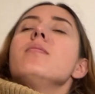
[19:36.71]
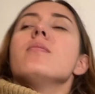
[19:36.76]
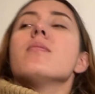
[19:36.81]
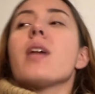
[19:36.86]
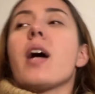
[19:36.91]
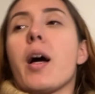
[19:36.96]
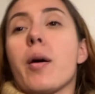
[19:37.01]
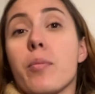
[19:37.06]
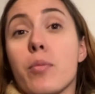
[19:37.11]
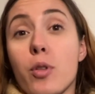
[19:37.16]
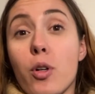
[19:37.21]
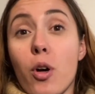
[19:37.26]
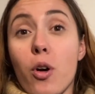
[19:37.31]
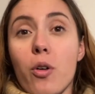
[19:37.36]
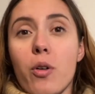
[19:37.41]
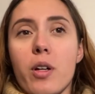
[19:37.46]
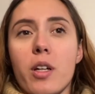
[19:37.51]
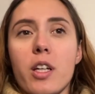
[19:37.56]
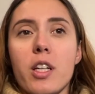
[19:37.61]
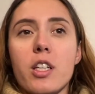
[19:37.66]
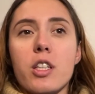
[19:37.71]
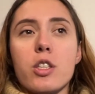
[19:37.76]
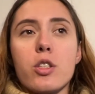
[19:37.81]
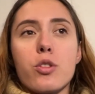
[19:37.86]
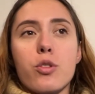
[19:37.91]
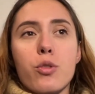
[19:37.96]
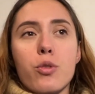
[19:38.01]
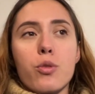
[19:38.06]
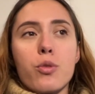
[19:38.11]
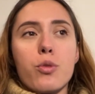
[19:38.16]
I'm going
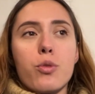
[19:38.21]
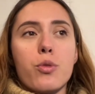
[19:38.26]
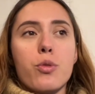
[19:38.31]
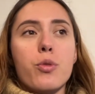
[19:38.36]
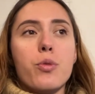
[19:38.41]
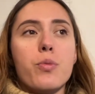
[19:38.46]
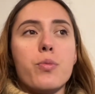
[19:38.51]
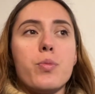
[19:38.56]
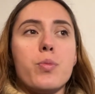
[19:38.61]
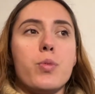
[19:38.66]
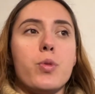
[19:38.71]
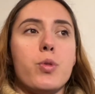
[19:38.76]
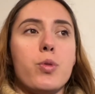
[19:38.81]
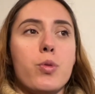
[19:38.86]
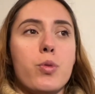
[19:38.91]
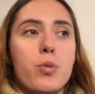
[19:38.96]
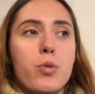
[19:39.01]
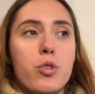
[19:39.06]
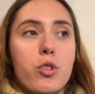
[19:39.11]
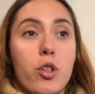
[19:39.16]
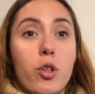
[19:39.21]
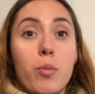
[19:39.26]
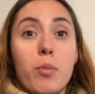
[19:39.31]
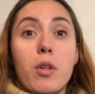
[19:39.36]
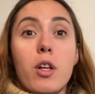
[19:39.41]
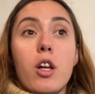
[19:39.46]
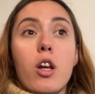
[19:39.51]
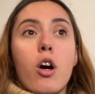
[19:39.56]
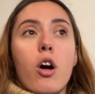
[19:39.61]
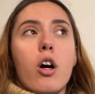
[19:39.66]
to do
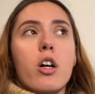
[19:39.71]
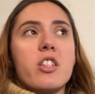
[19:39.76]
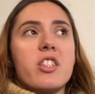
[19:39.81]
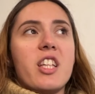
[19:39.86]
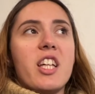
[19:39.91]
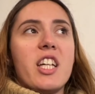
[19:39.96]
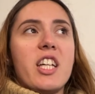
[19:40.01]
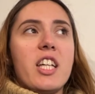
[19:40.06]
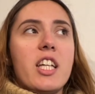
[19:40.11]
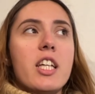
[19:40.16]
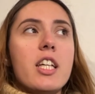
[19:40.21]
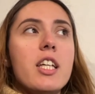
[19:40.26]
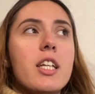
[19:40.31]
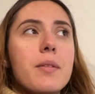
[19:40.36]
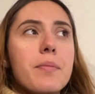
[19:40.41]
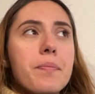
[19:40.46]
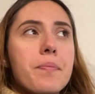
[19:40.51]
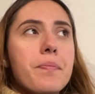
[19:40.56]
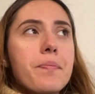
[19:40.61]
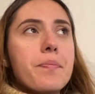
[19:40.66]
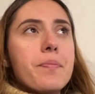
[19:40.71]
some laundry.